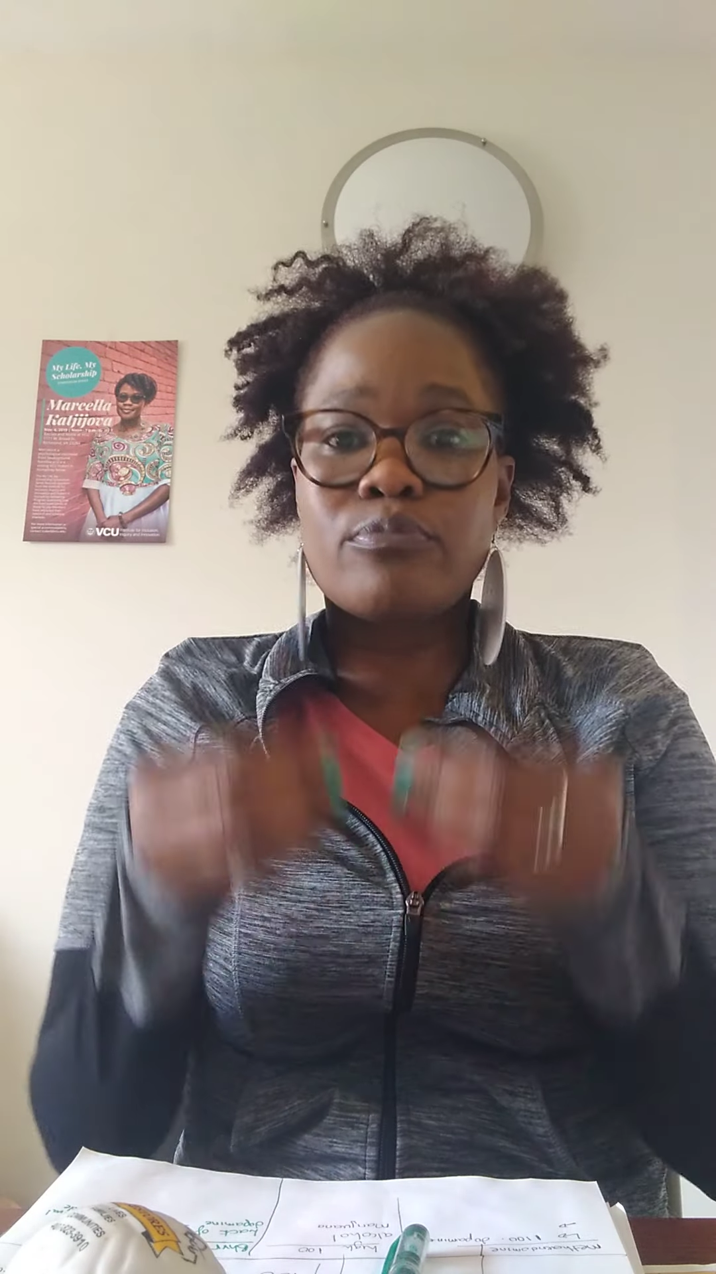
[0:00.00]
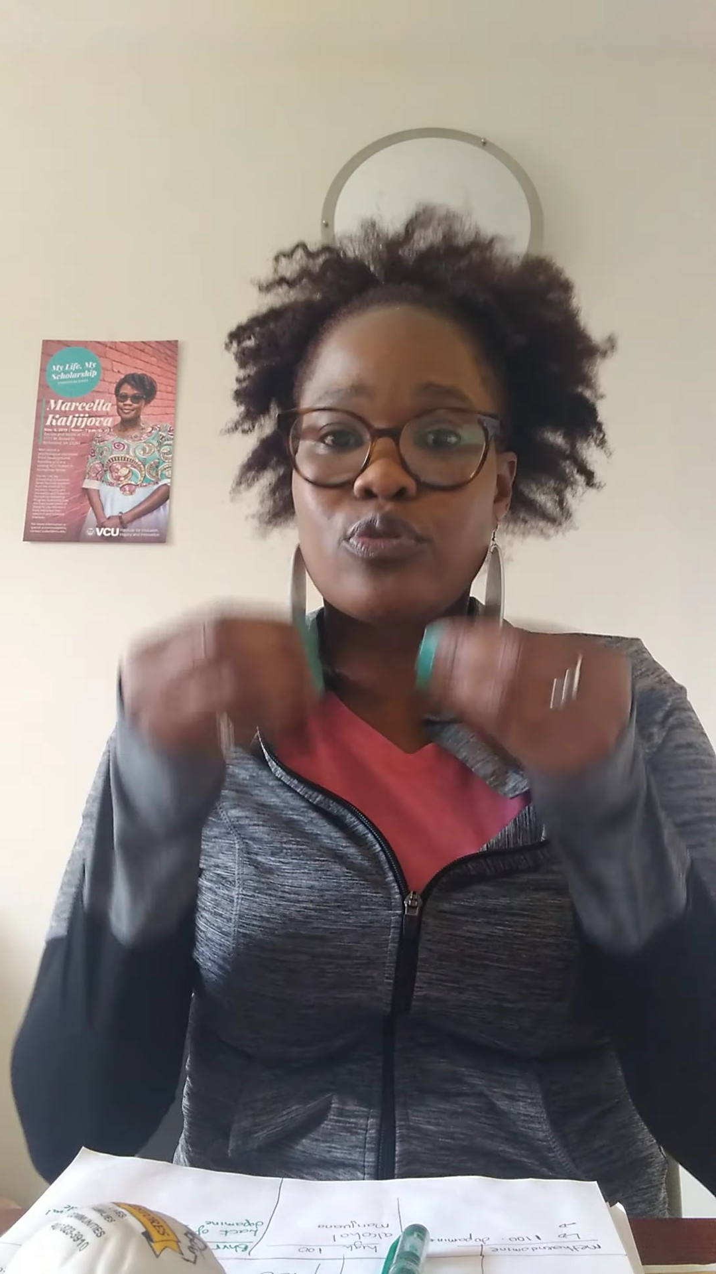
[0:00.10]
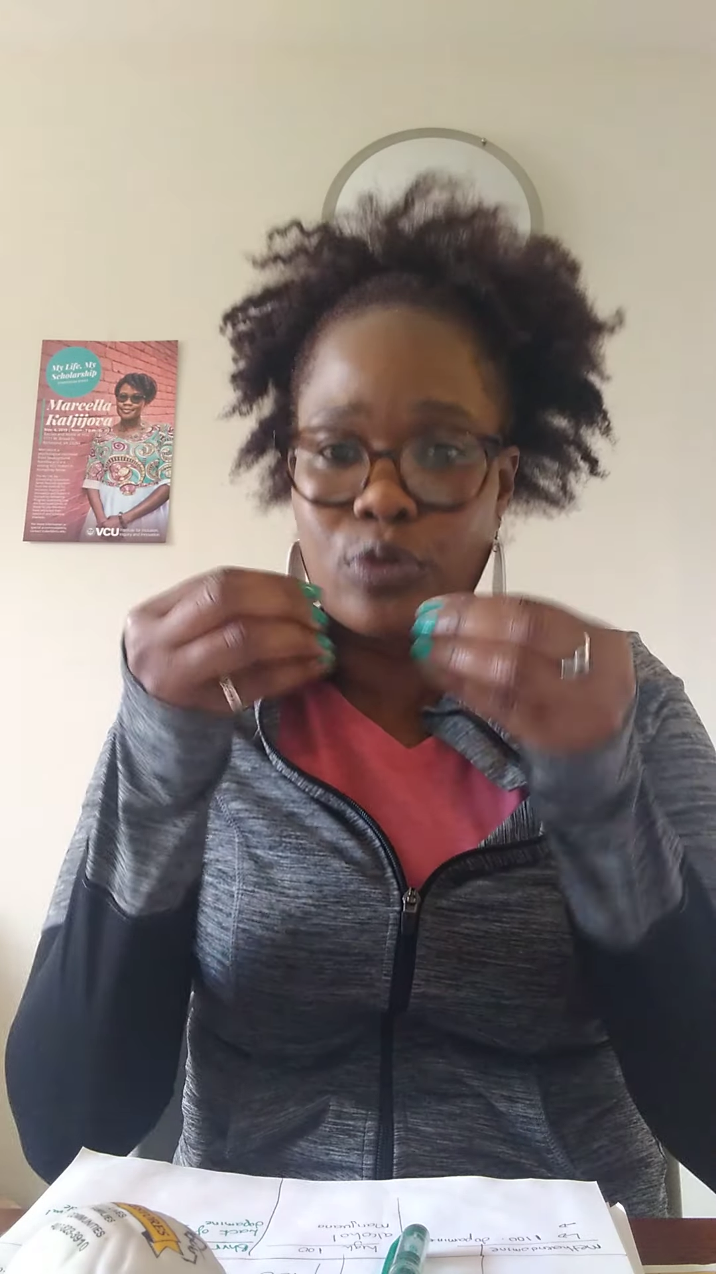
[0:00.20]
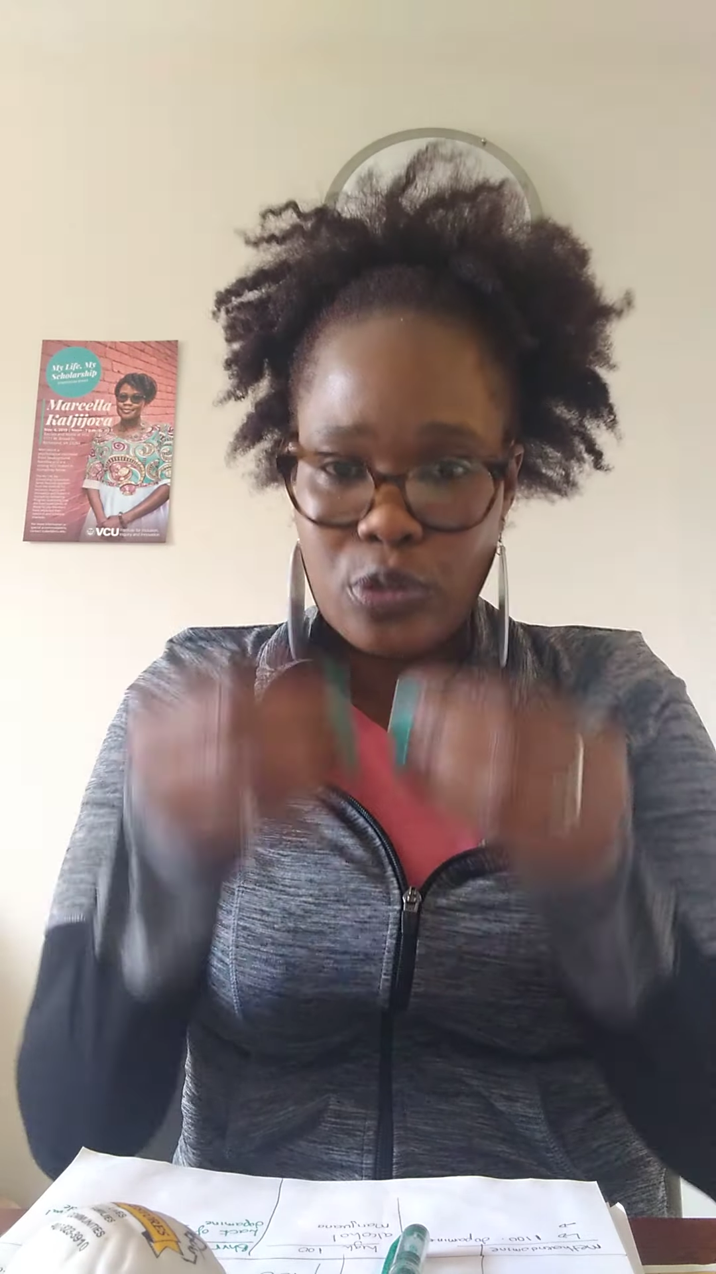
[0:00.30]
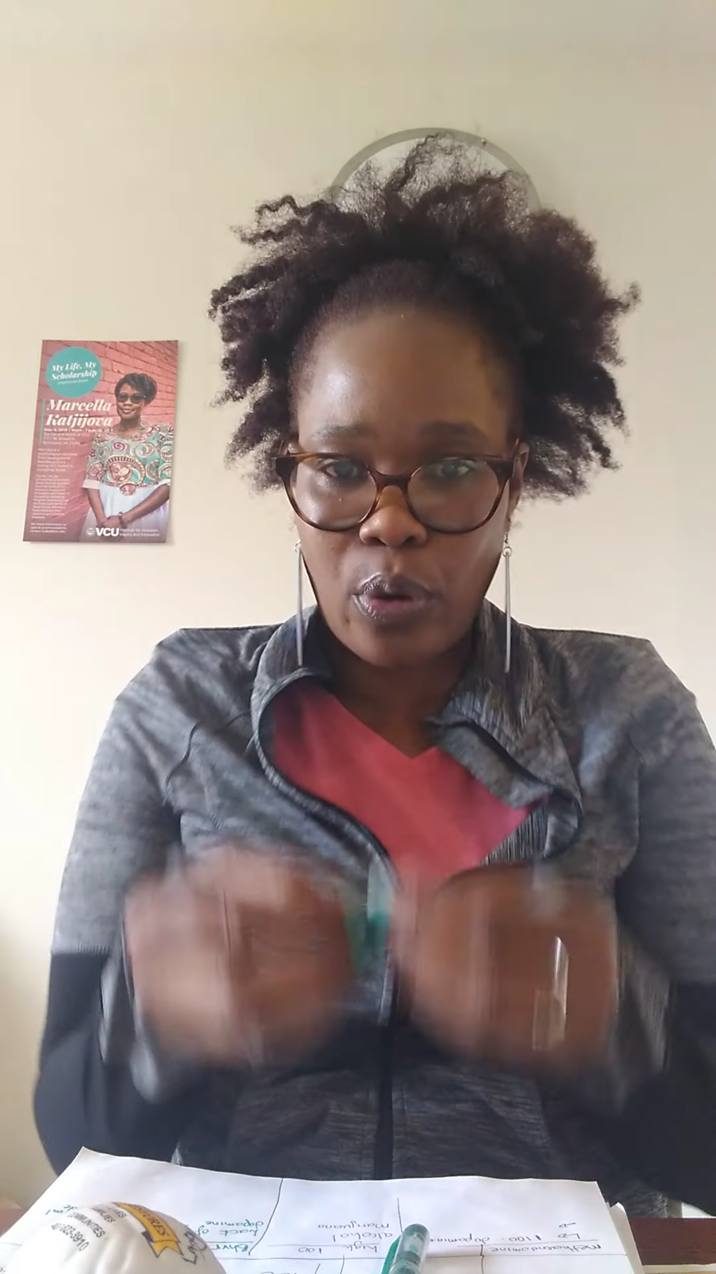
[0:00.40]

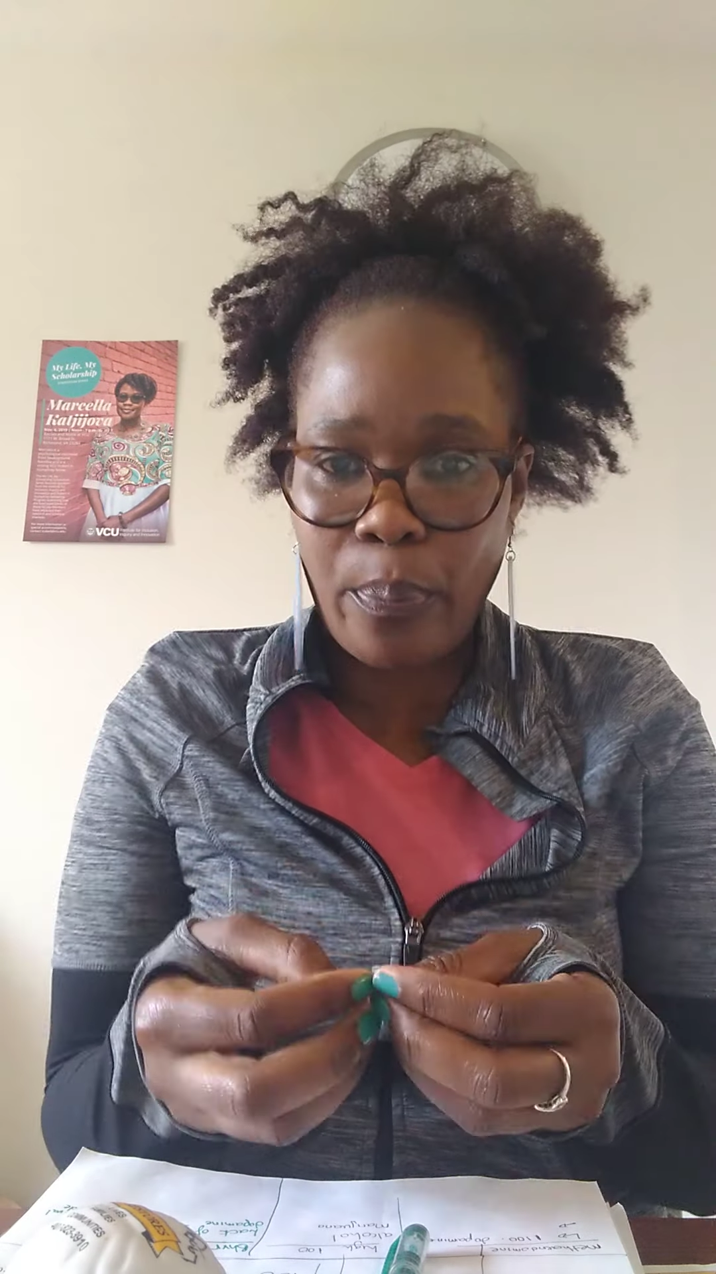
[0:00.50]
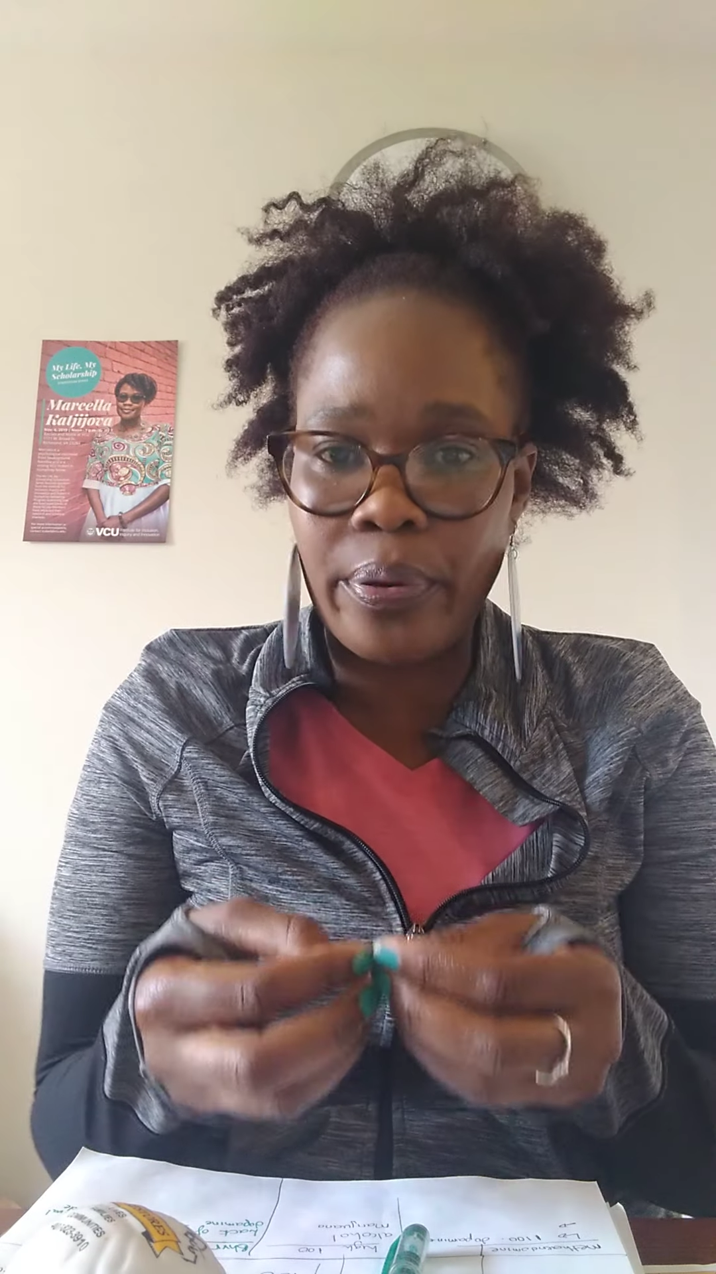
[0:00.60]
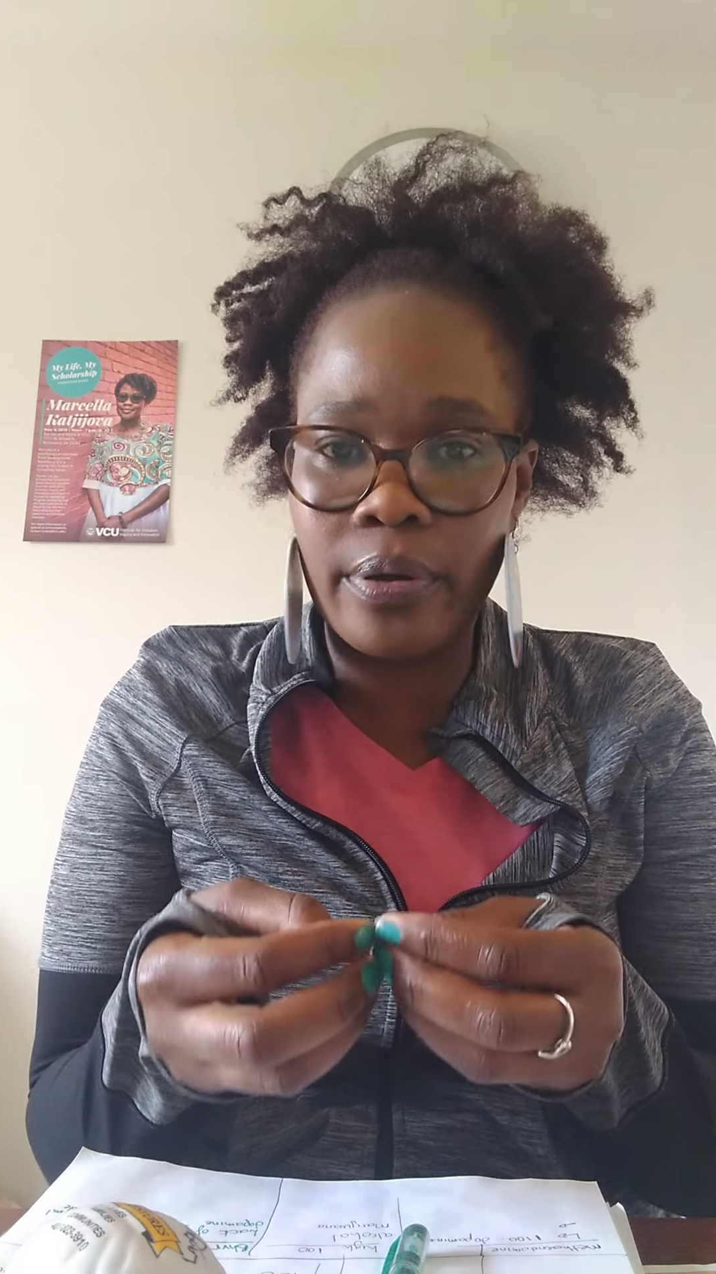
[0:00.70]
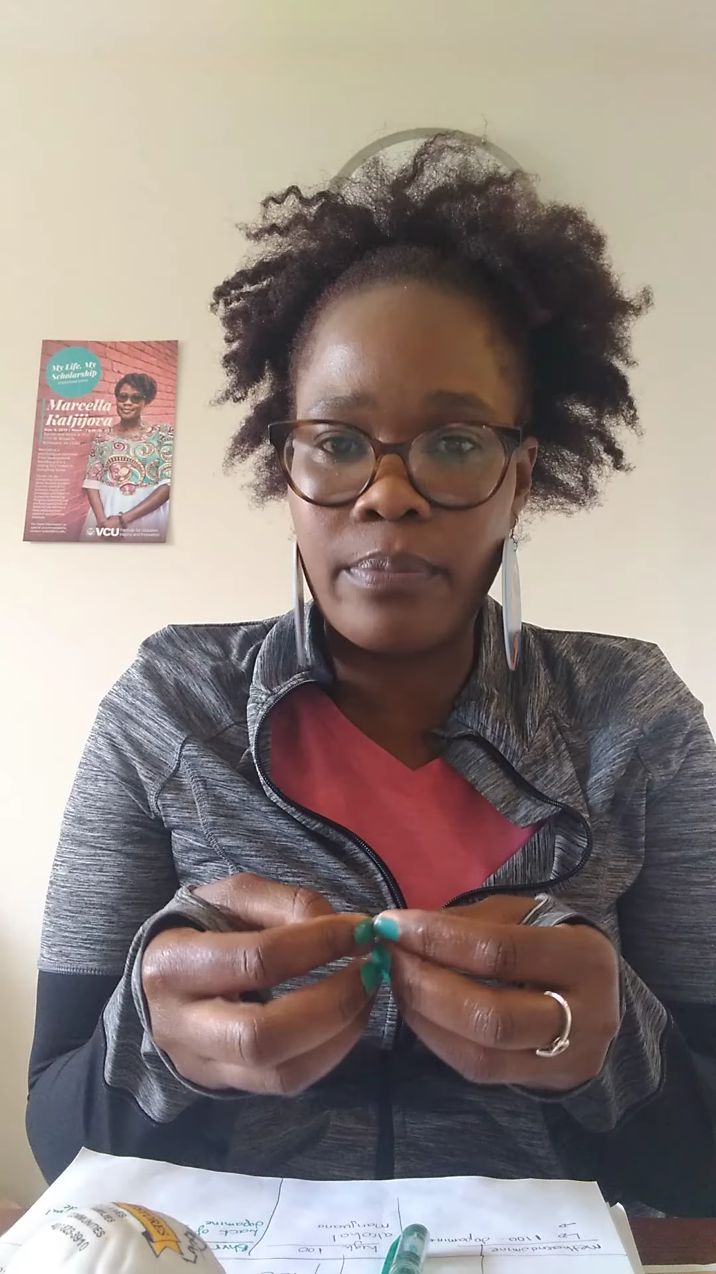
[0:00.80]
to stop.